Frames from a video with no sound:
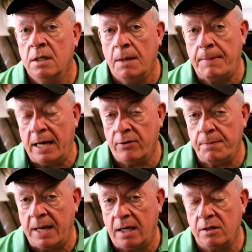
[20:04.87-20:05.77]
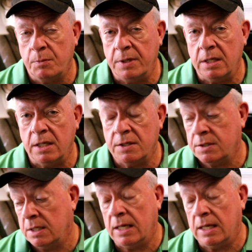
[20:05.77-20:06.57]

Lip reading: A battery back UPS.